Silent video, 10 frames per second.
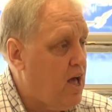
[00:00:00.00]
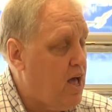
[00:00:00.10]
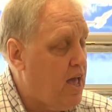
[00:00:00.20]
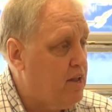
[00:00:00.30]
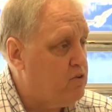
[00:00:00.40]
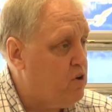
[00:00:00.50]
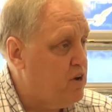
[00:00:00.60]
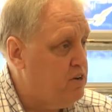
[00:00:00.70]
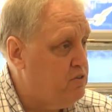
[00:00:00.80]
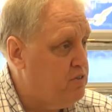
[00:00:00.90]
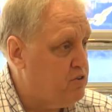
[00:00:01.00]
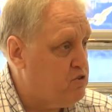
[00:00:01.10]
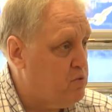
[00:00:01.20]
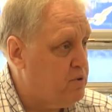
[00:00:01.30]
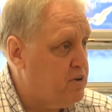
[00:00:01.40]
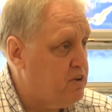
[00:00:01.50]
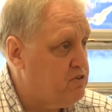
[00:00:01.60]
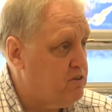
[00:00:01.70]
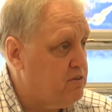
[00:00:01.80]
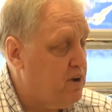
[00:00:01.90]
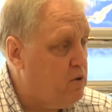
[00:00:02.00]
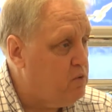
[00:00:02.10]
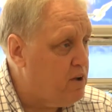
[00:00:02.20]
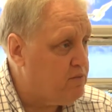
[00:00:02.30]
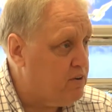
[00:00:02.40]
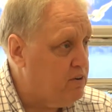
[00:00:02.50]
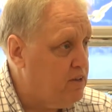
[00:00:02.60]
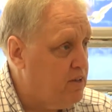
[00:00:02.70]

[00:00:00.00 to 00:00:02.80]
and try to do the interpretation. However,